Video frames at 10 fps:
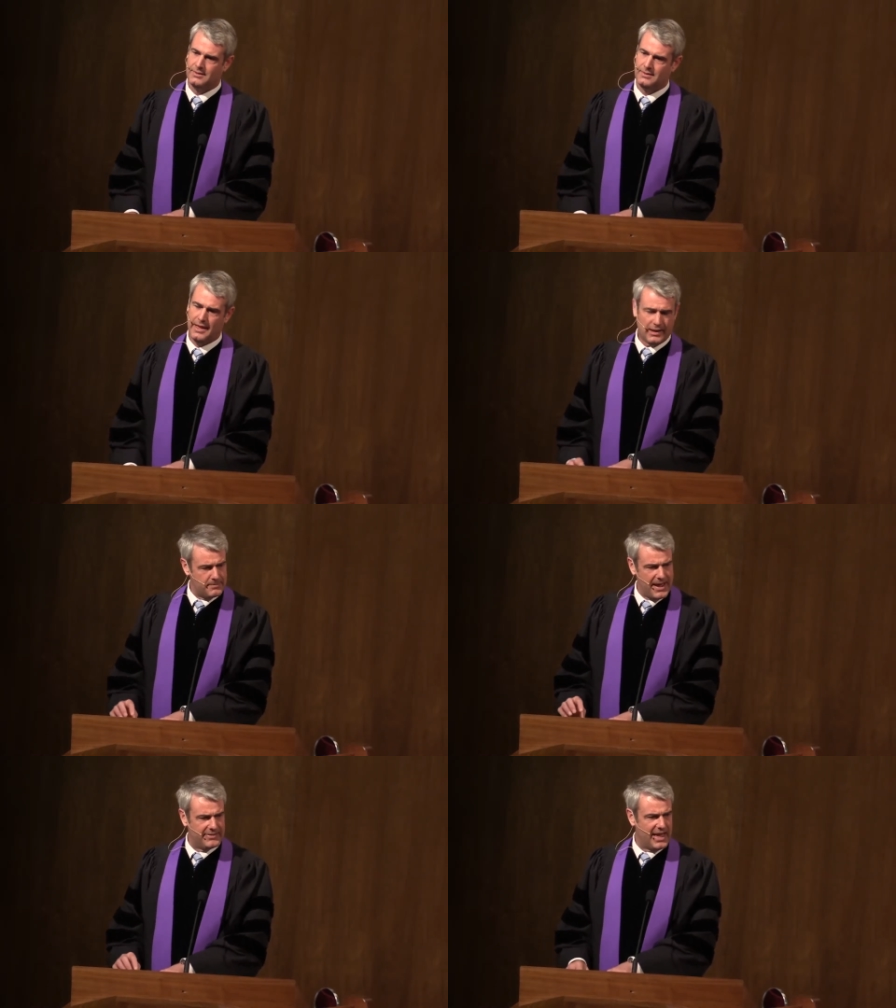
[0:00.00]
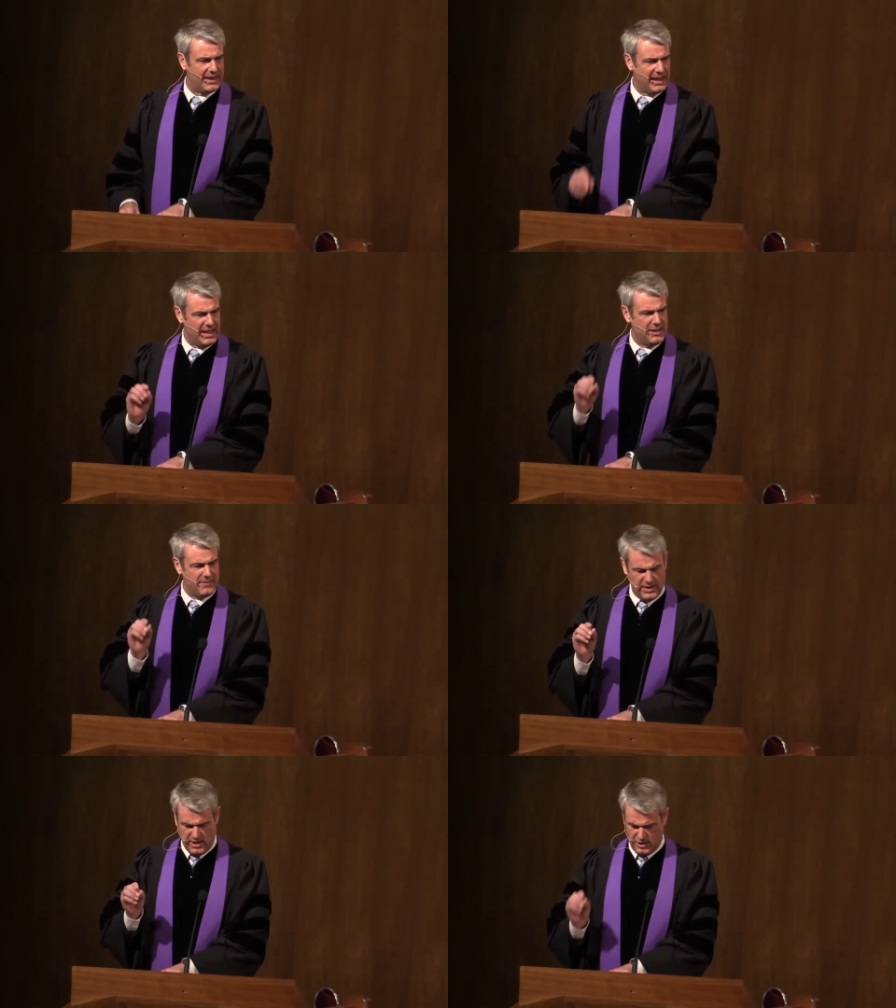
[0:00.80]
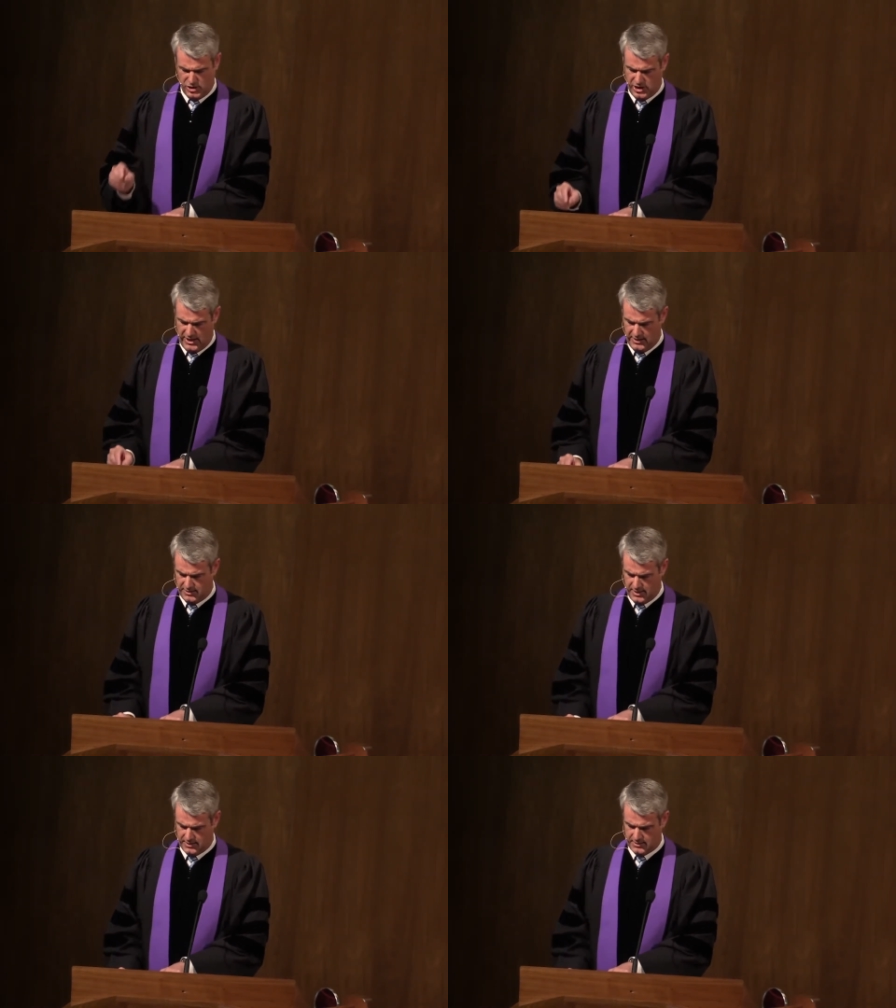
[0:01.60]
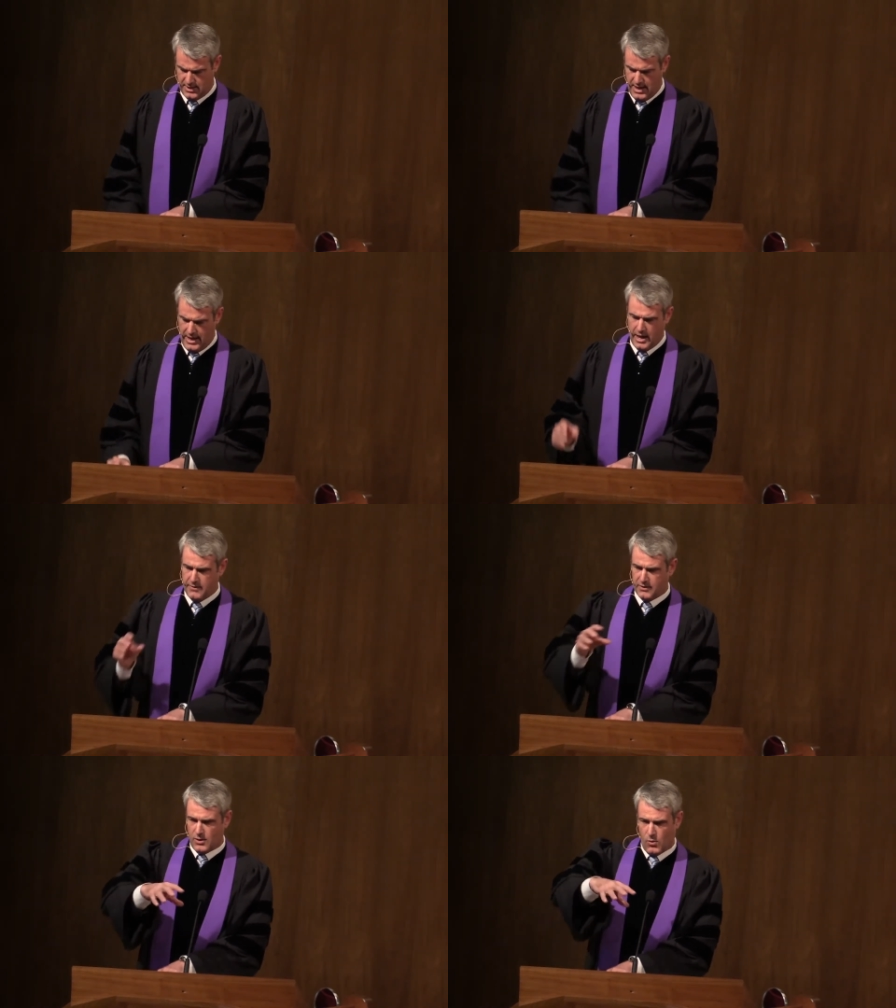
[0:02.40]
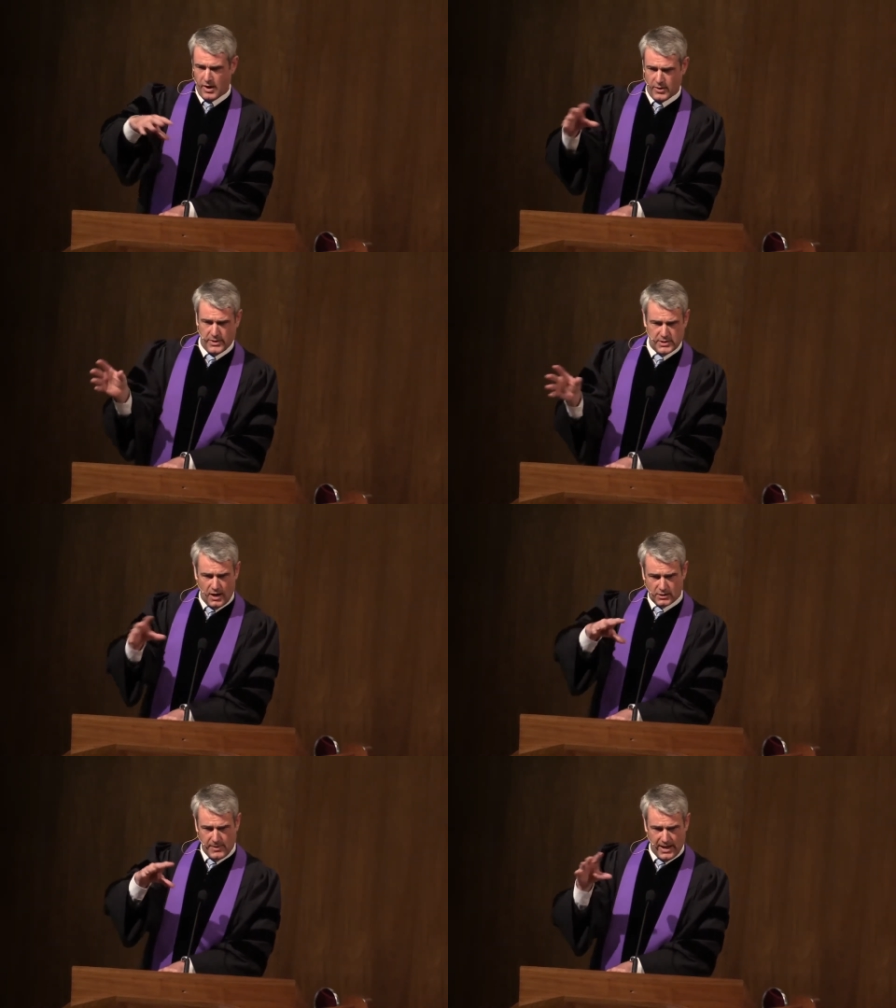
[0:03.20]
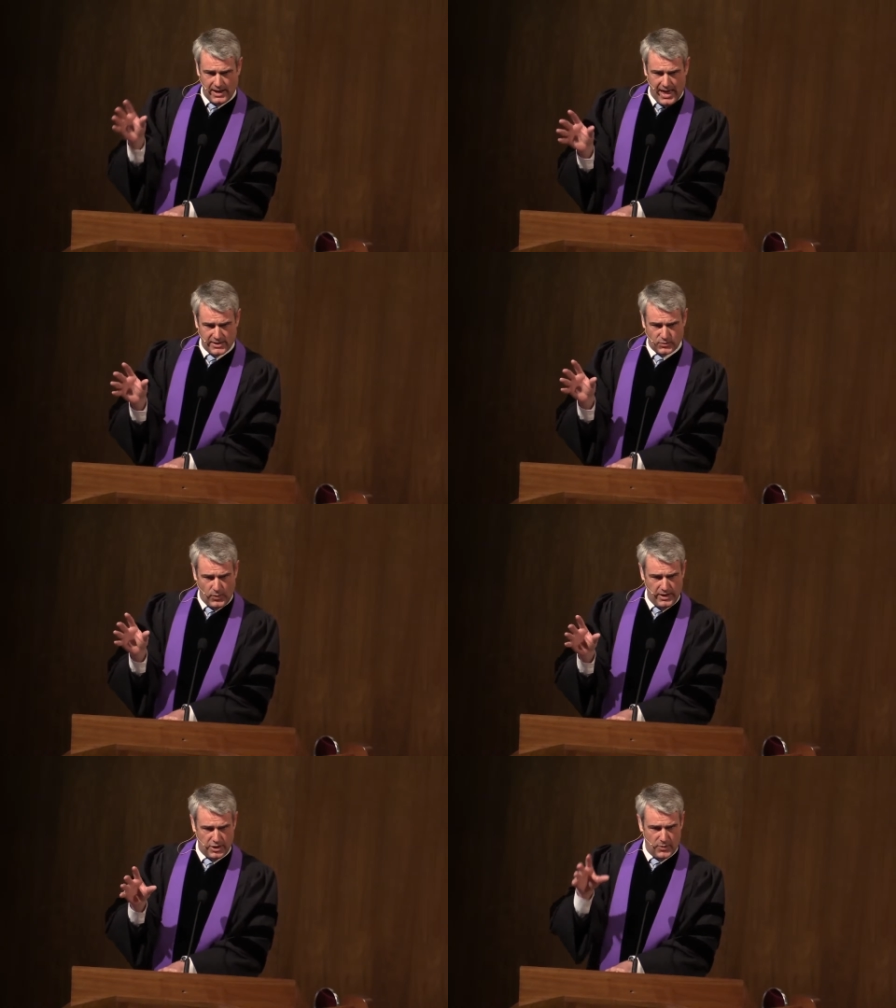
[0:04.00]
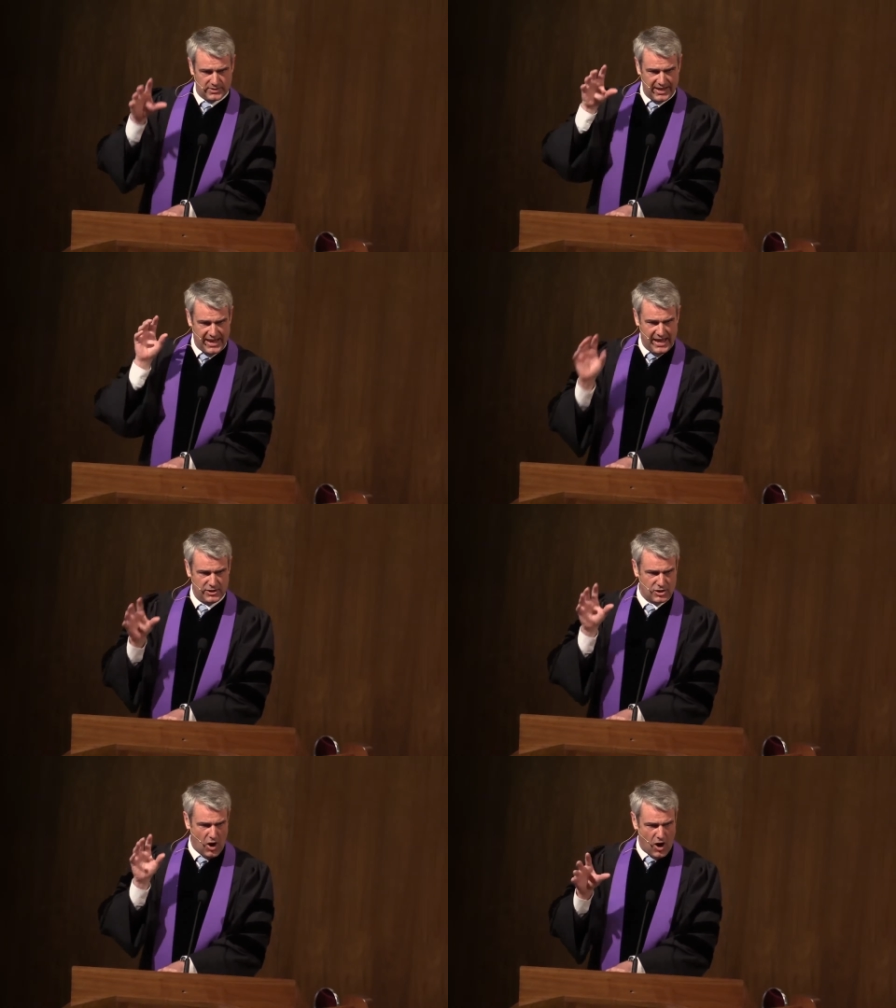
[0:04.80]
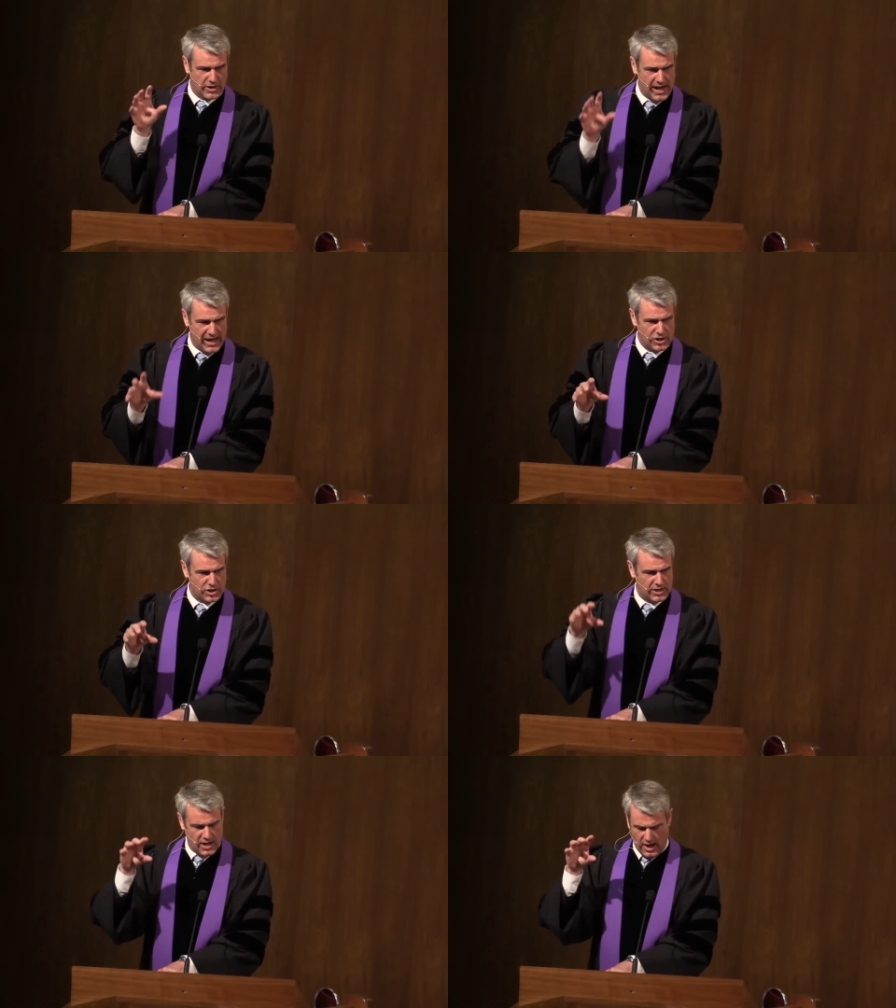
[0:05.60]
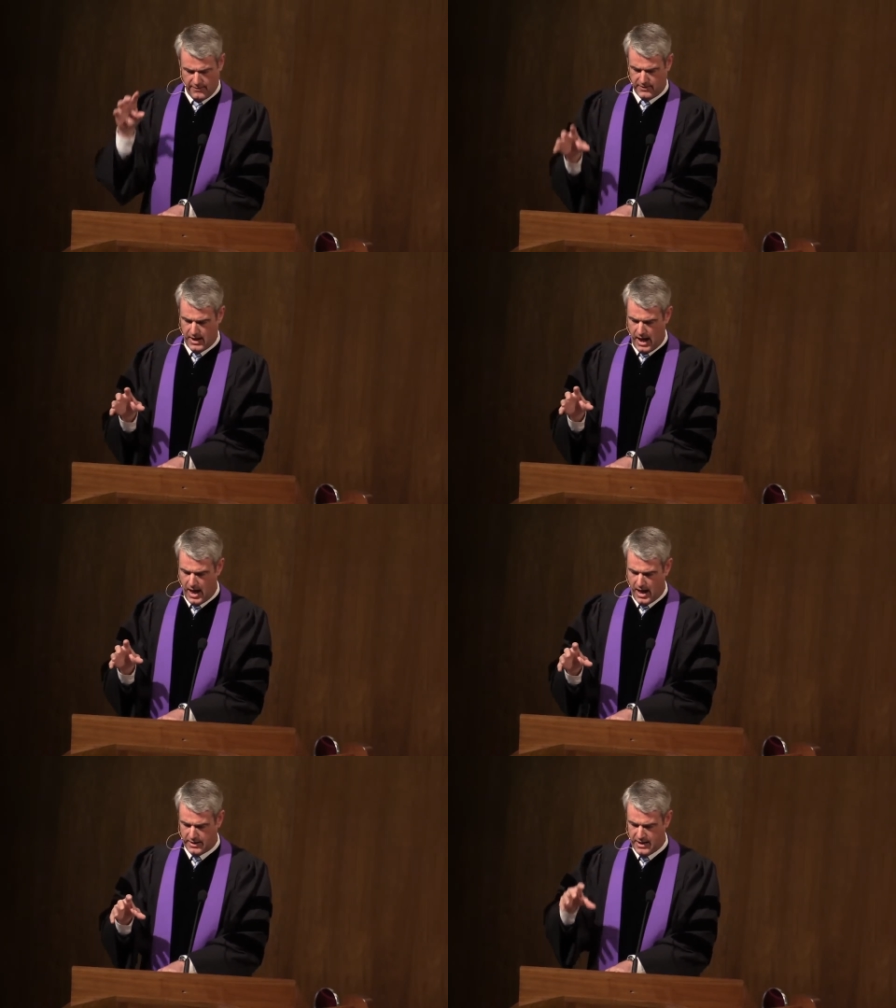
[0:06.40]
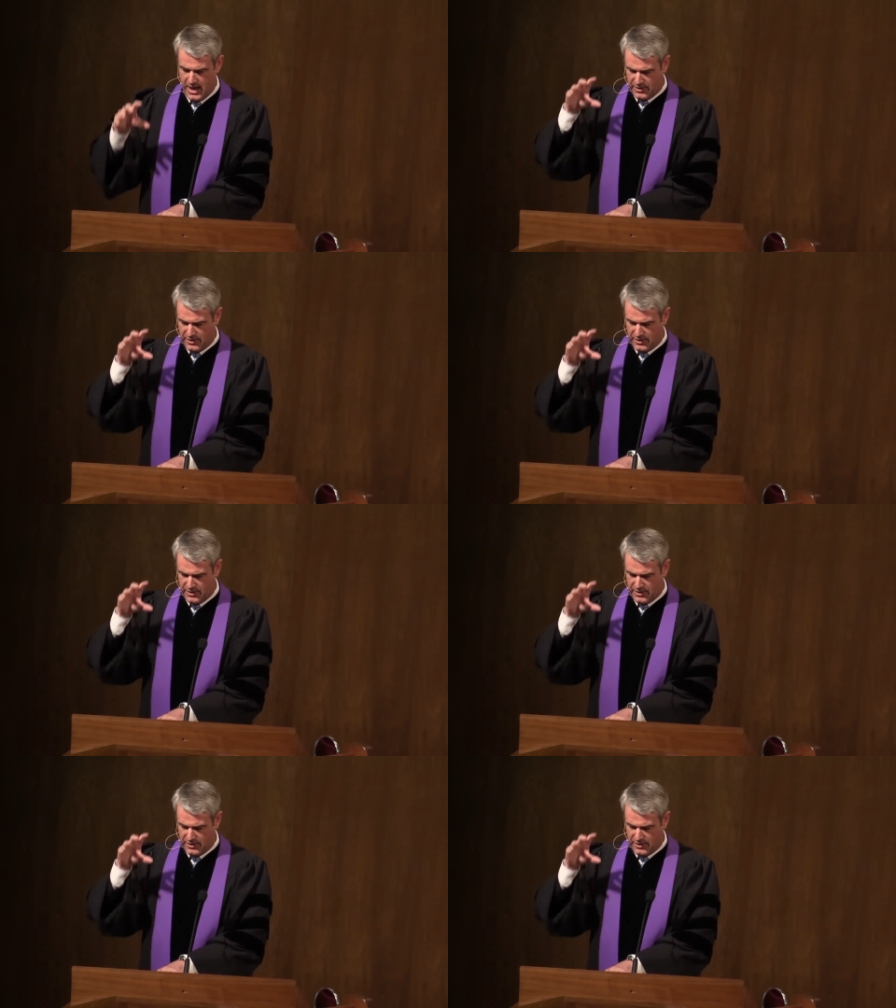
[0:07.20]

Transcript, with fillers: Think about that. Even Jesus, even the one that we talked about last week, who is the incarnation of God,